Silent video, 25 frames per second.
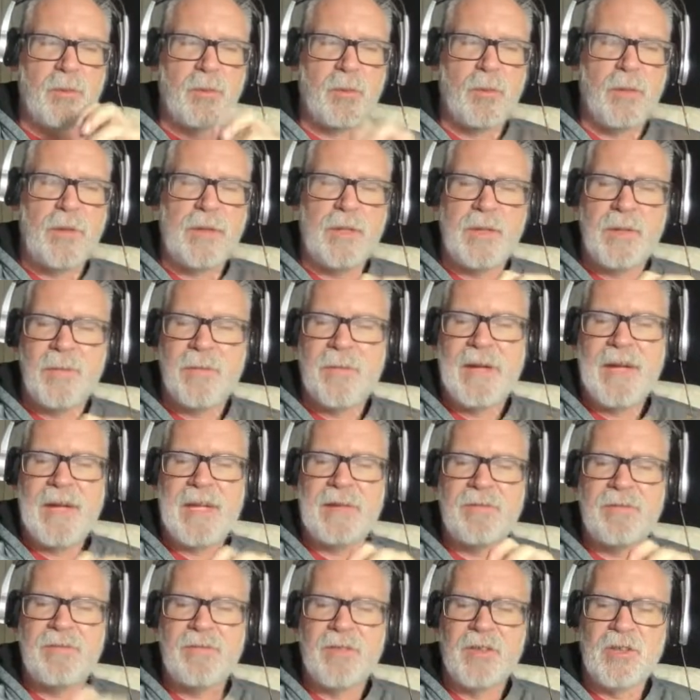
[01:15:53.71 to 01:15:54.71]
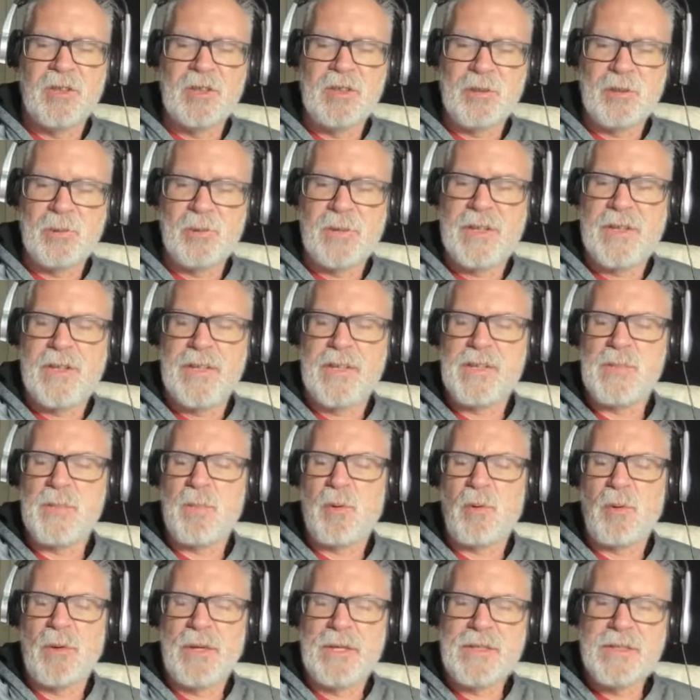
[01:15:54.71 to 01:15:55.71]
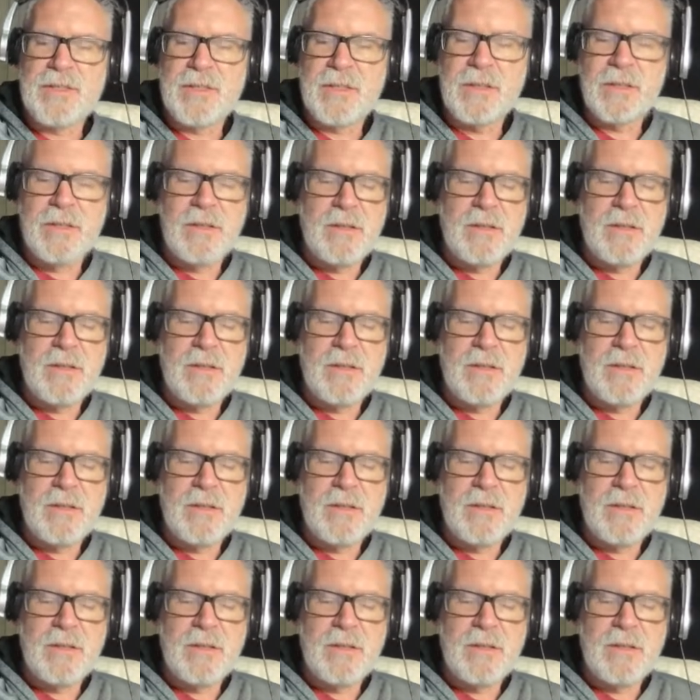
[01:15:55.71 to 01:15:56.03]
really bad flu at this point.